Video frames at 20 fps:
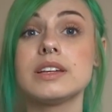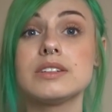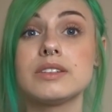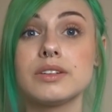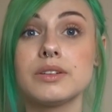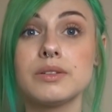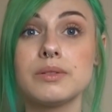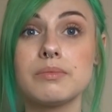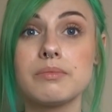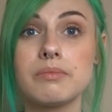
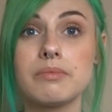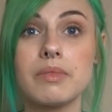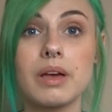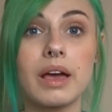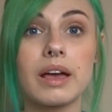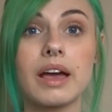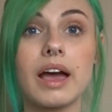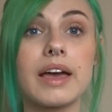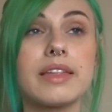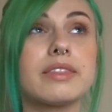do.
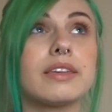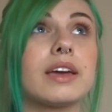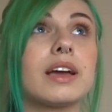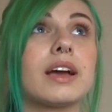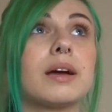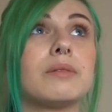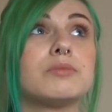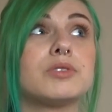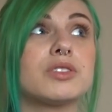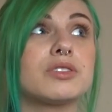I think
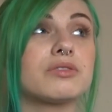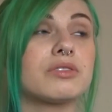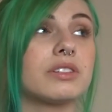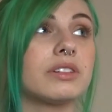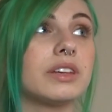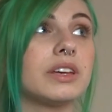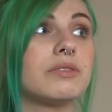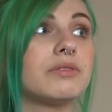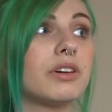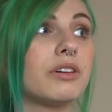I'm just
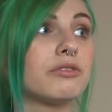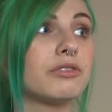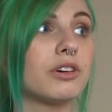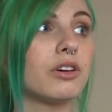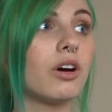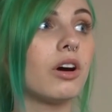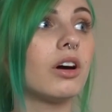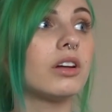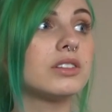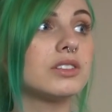relieved
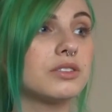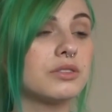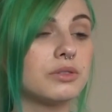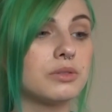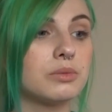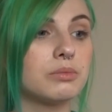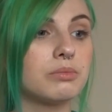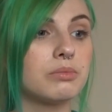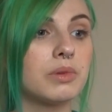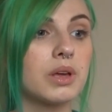overall
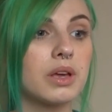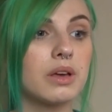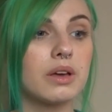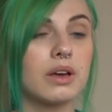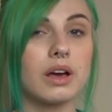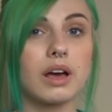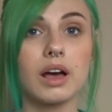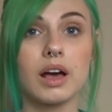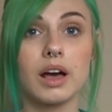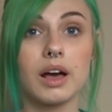to
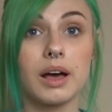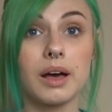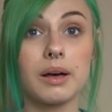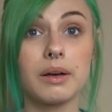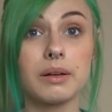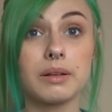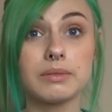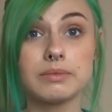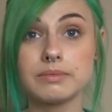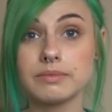
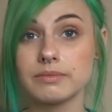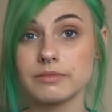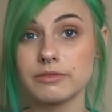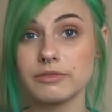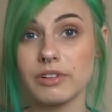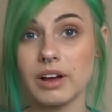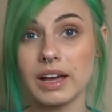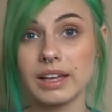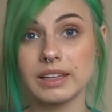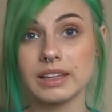
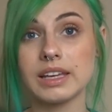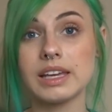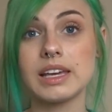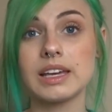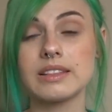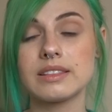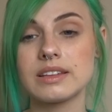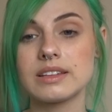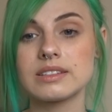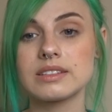finally
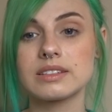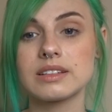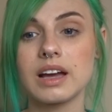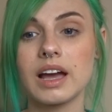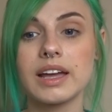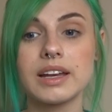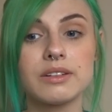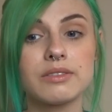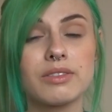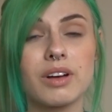get this
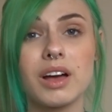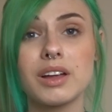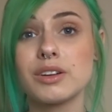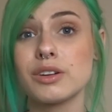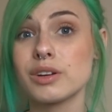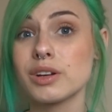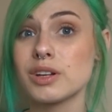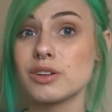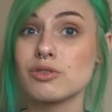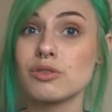kind of
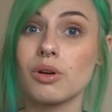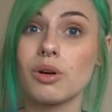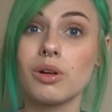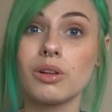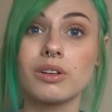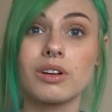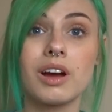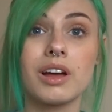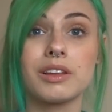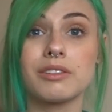under
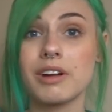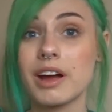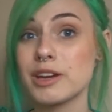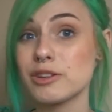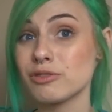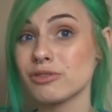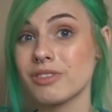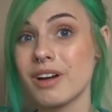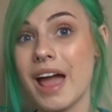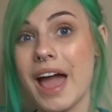control or on the right
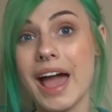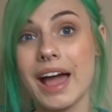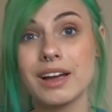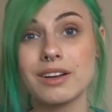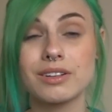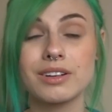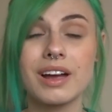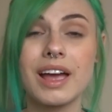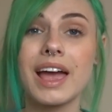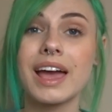track
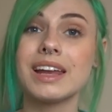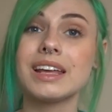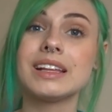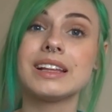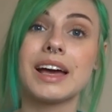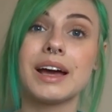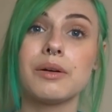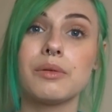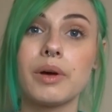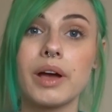or heading
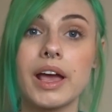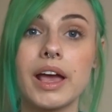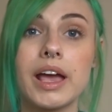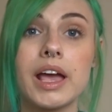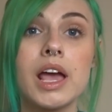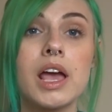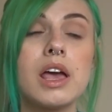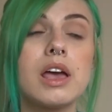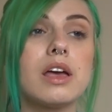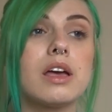that
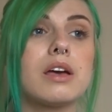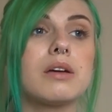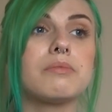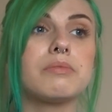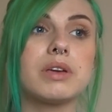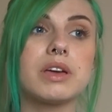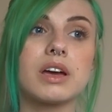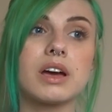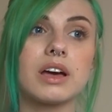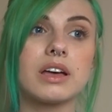way,
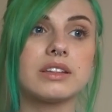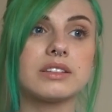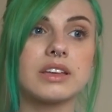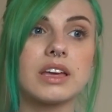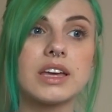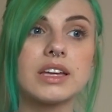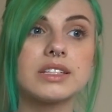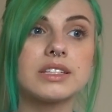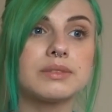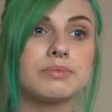because
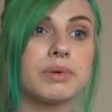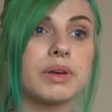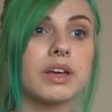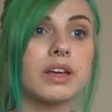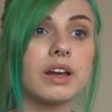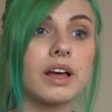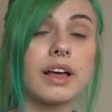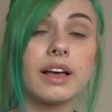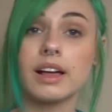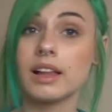it's
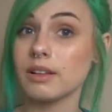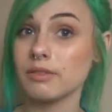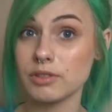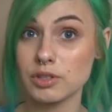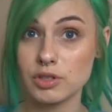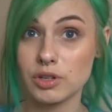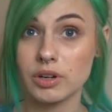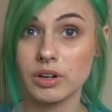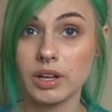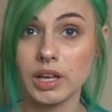been a hell of a
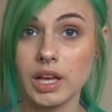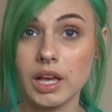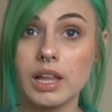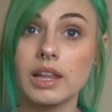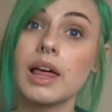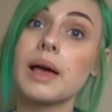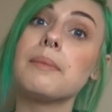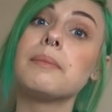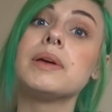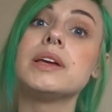journey,
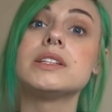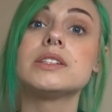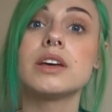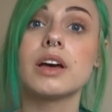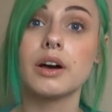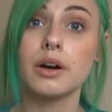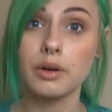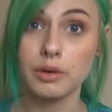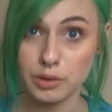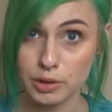let me
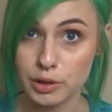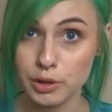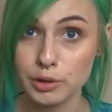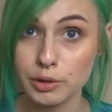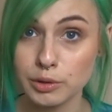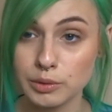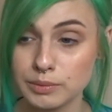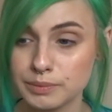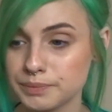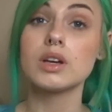tell
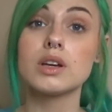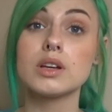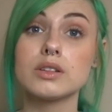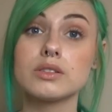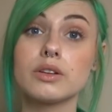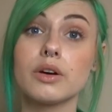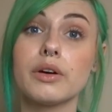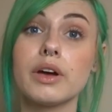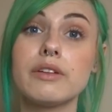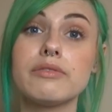you.
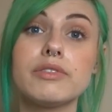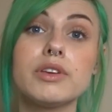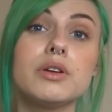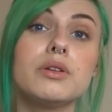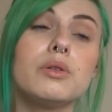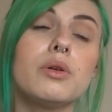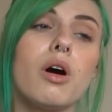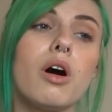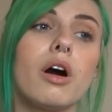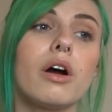So if
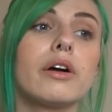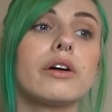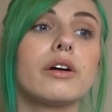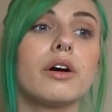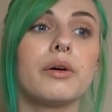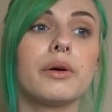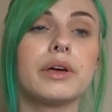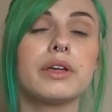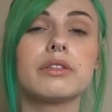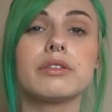you are
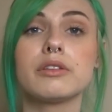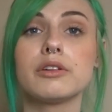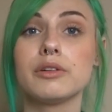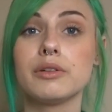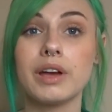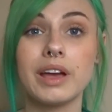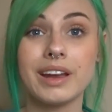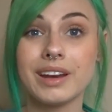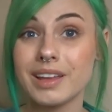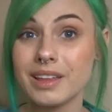going
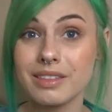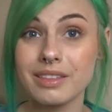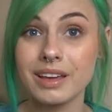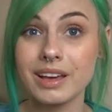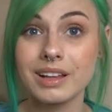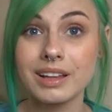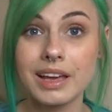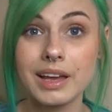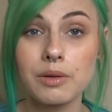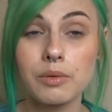through
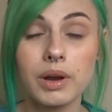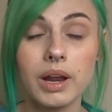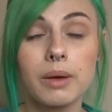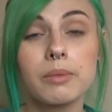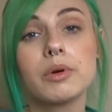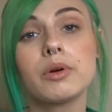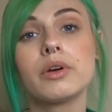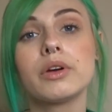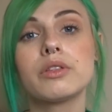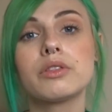anything like what
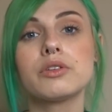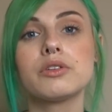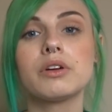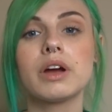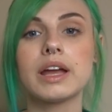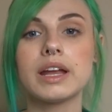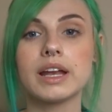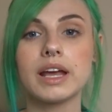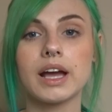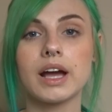I'm going through
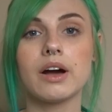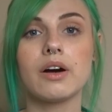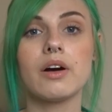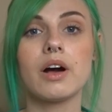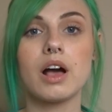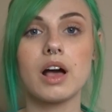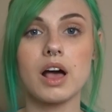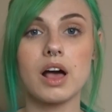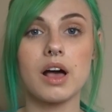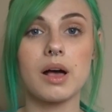right
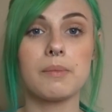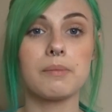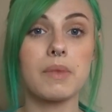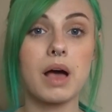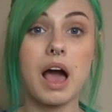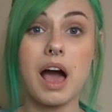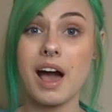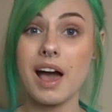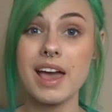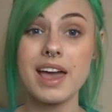now,
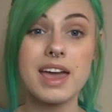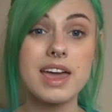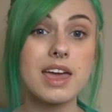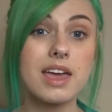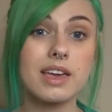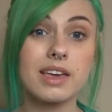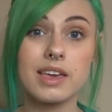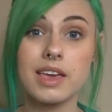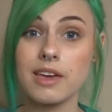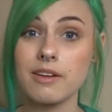
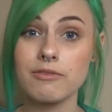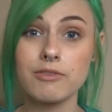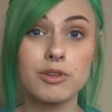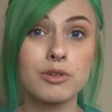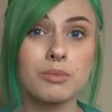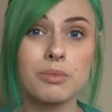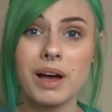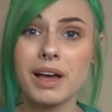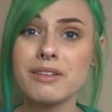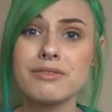I give
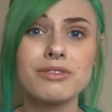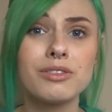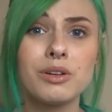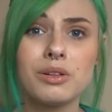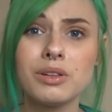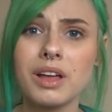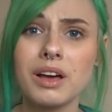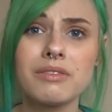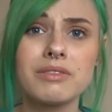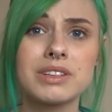you my
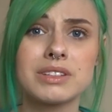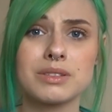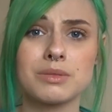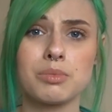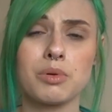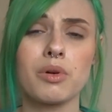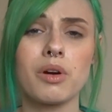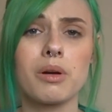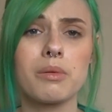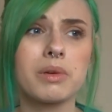full love and
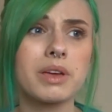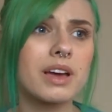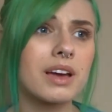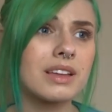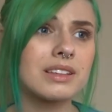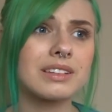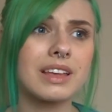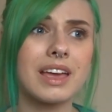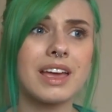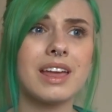support,
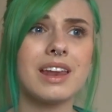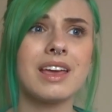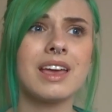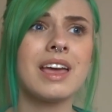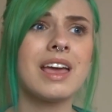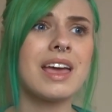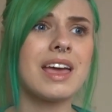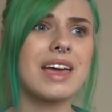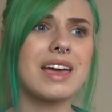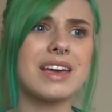because it
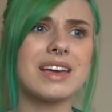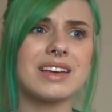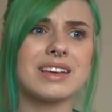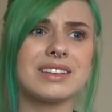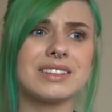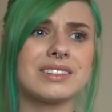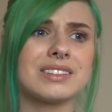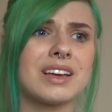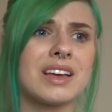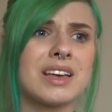
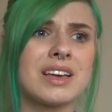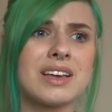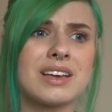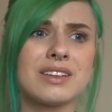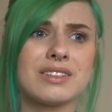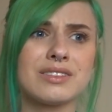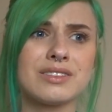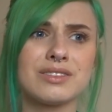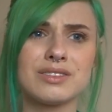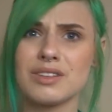is
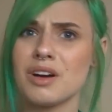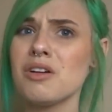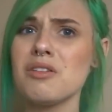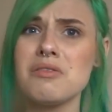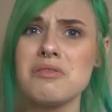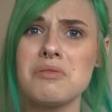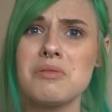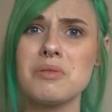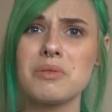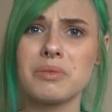
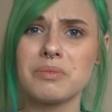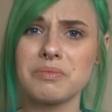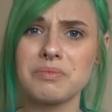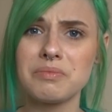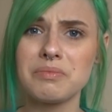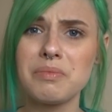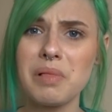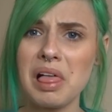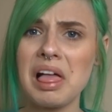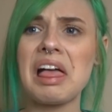so
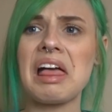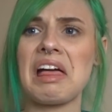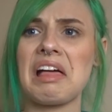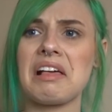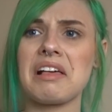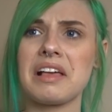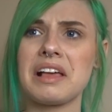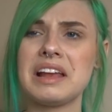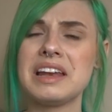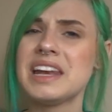bleh,
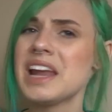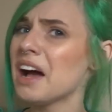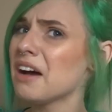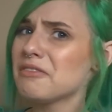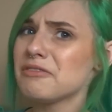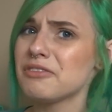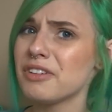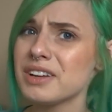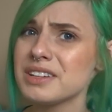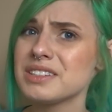
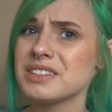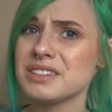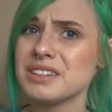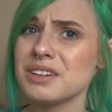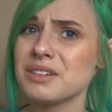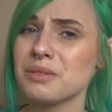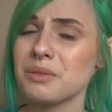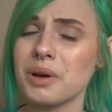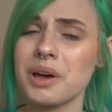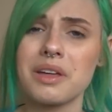not fun to
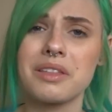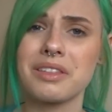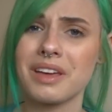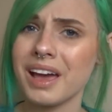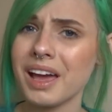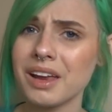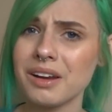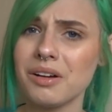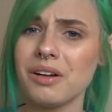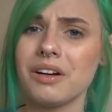deal with
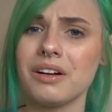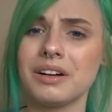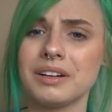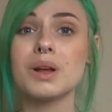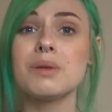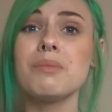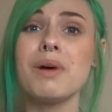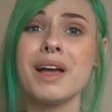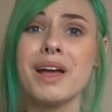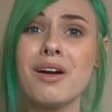at all.
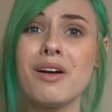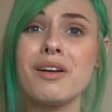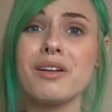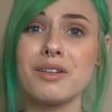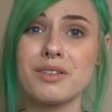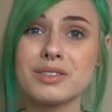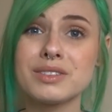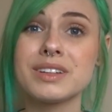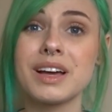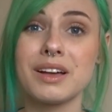My heart
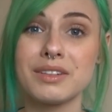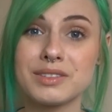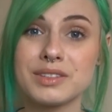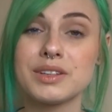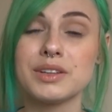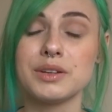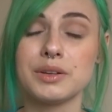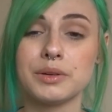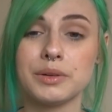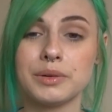goes out
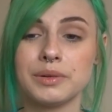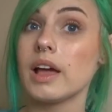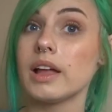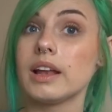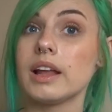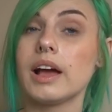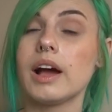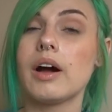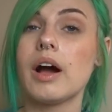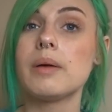to you.
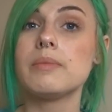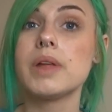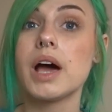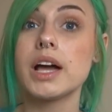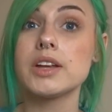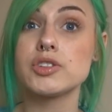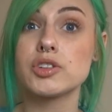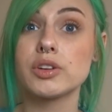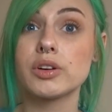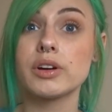Now, I'm
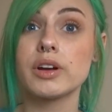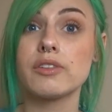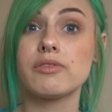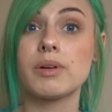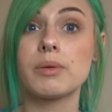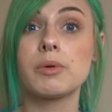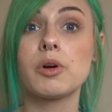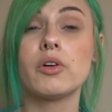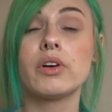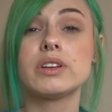not sure if
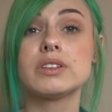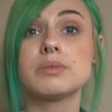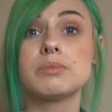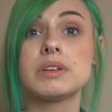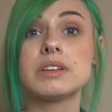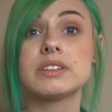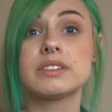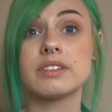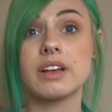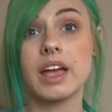I'm going to
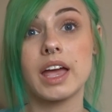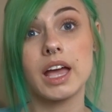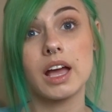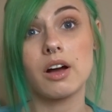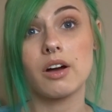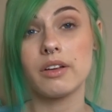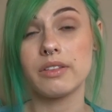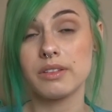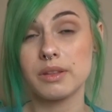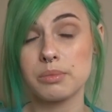be staying
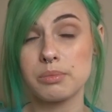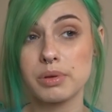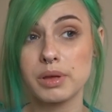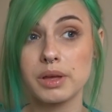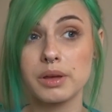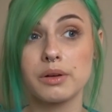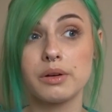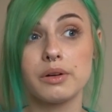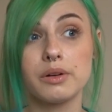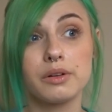on the
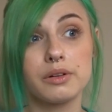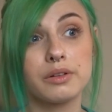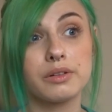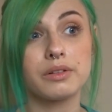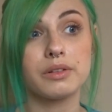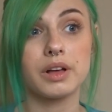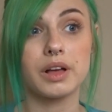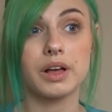pill